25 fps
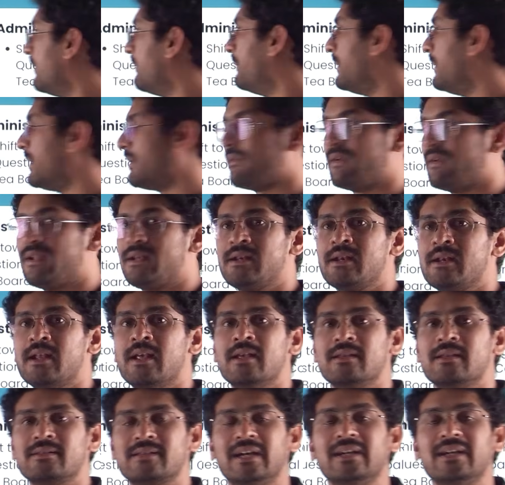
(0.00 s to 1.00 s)
between
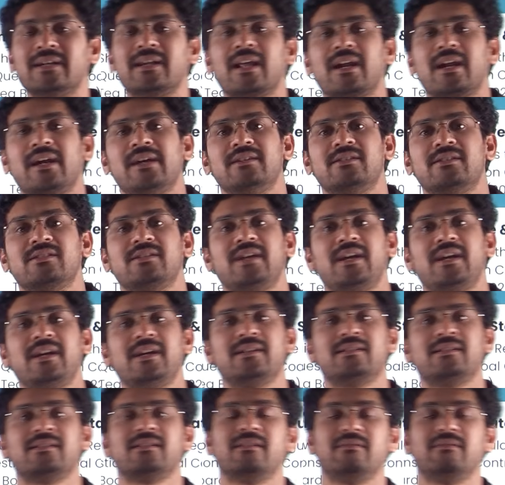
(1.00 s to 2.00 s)
center and
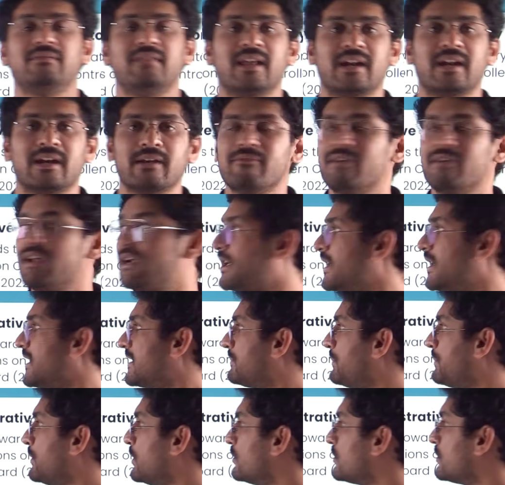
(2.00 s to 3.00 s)
states, the river
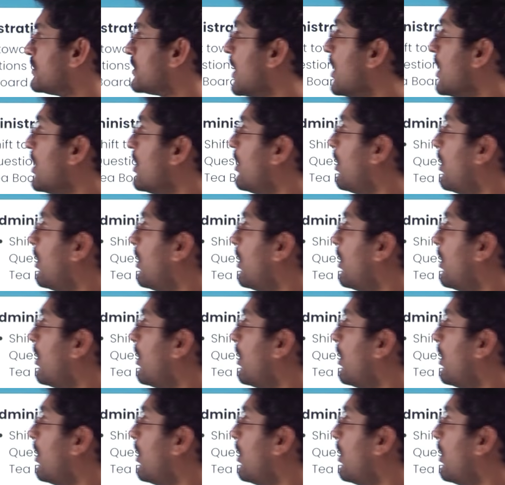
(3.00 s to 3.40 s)
disputes,